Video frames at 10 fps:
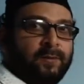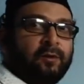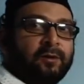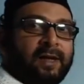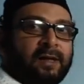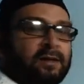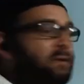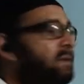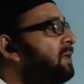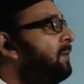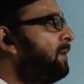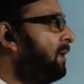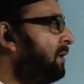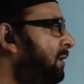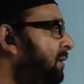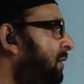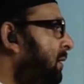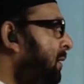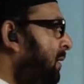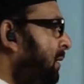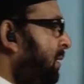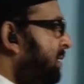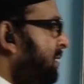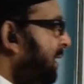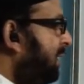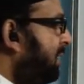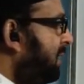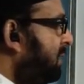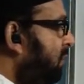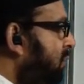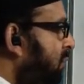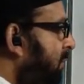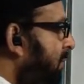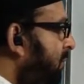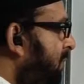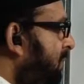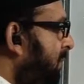You may not cancel, just keep it like that. Second case also you will be doing